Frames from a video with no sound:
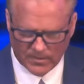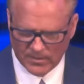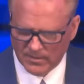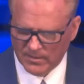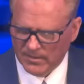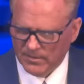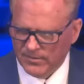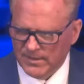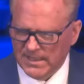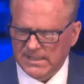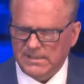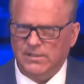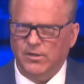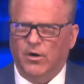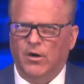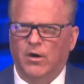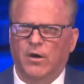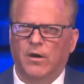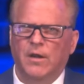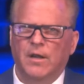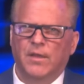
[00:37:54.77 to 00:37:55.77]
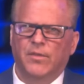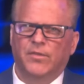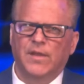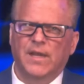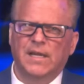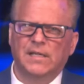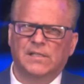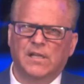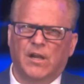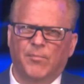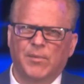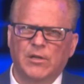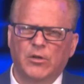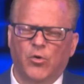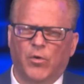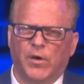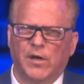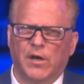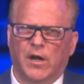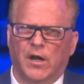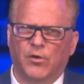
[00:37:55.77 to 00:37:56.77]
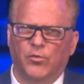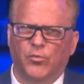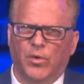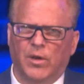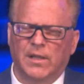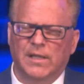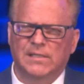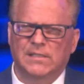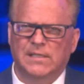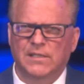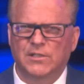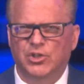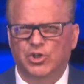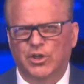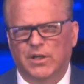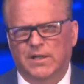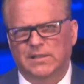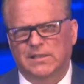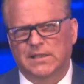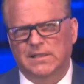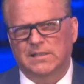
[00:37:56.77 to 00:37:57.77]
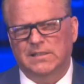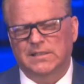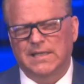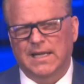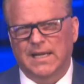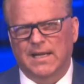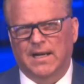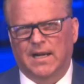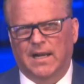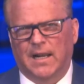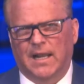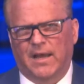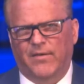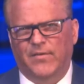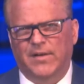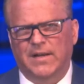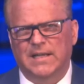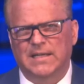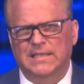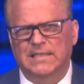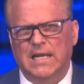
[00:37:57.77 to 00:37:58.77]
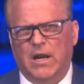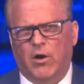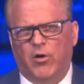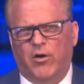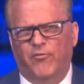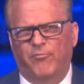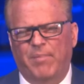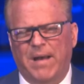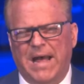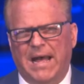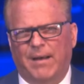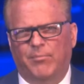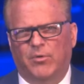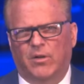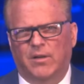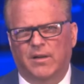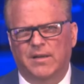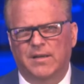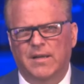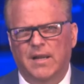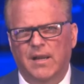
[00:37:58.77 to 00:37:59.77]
These are things that have been going on really since Genesis 10 and 11 and the Tower of Babel and